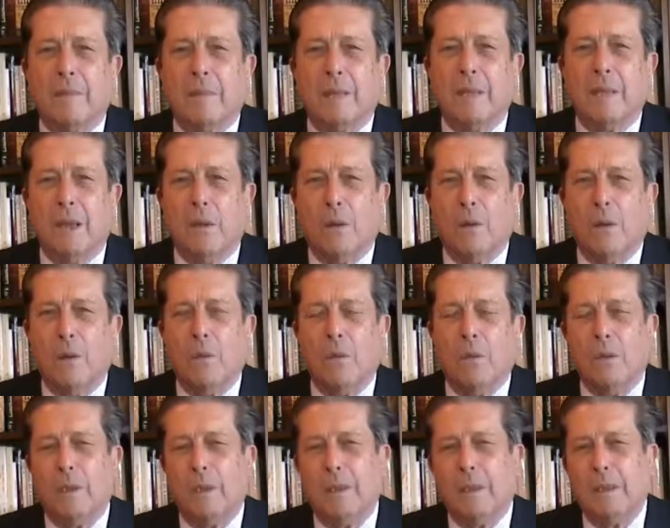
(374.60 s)
the
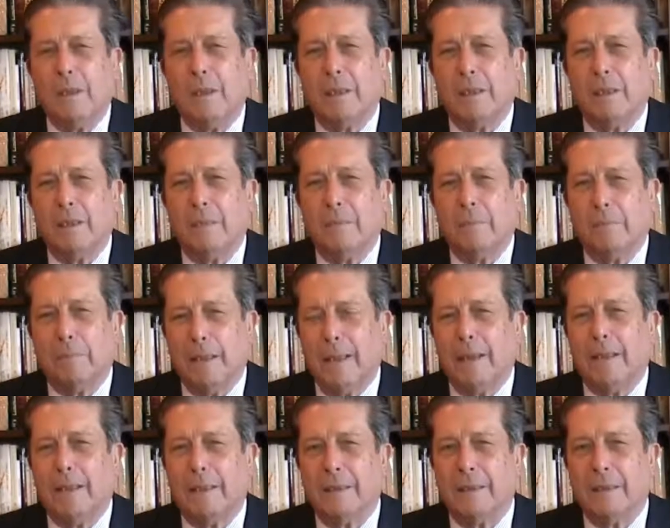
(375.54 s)
whole
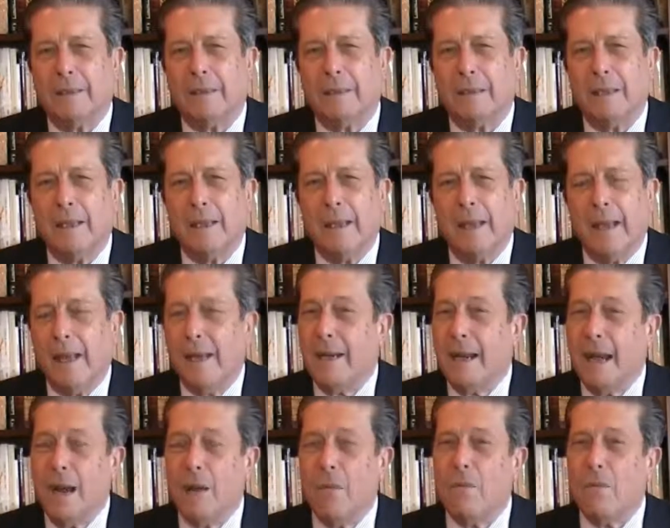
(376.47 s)
planet. And
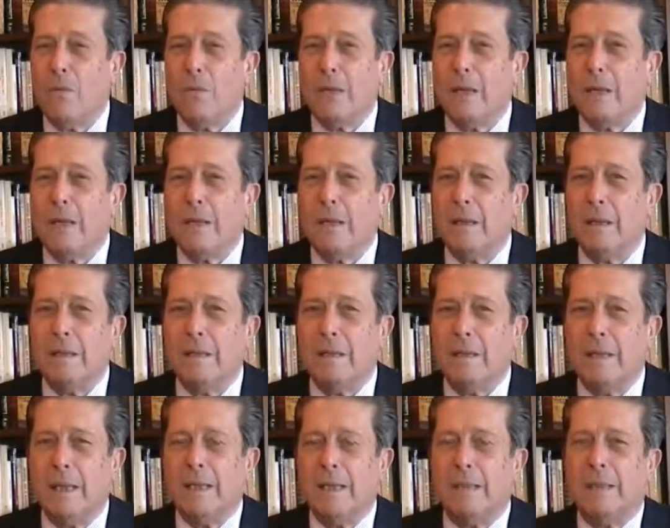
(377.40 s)
now we
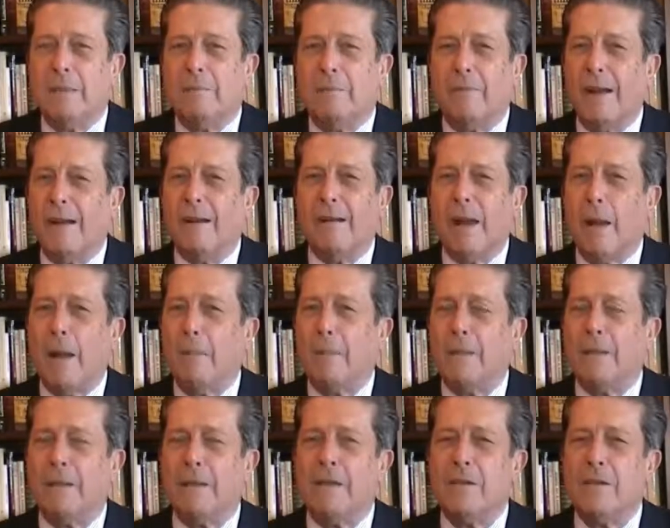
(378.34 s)
need very
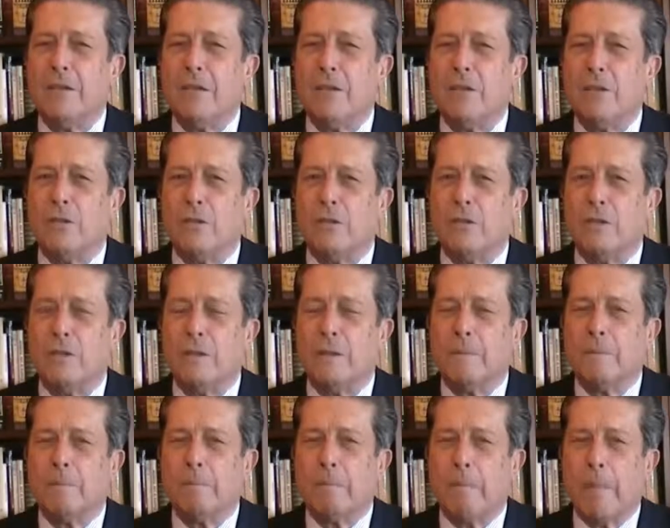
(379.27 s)
rapid transitions.
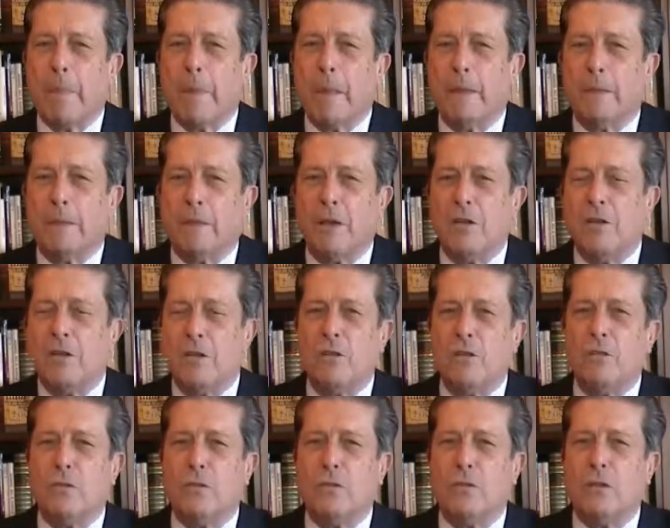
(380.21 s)

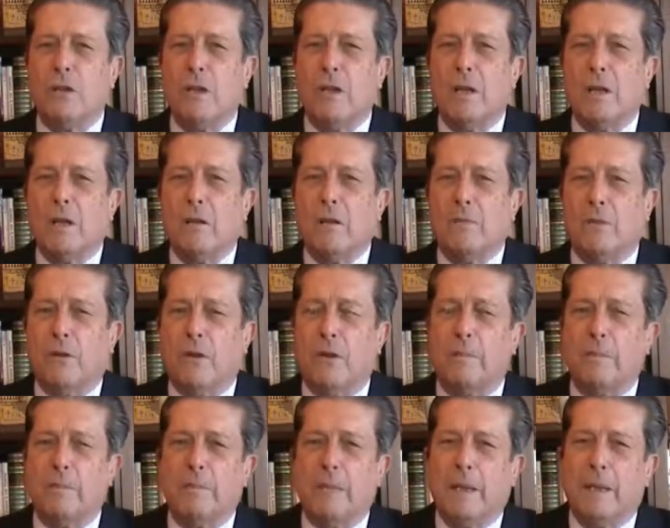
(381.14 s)
Transition
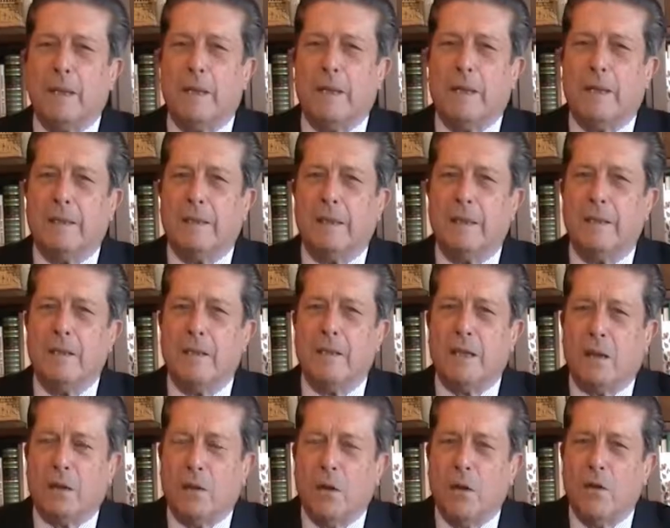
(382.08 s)
from this
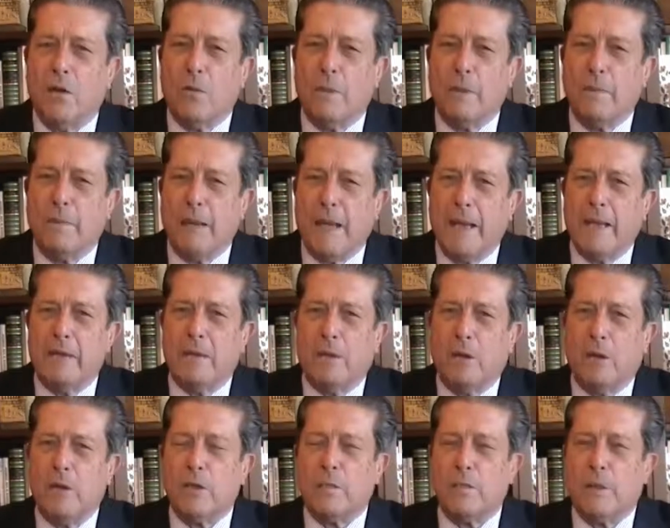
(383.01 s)
economy based
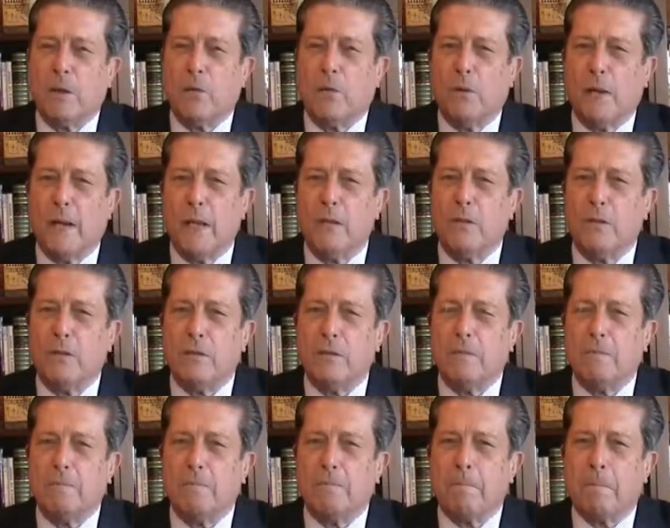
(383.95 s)
on speculation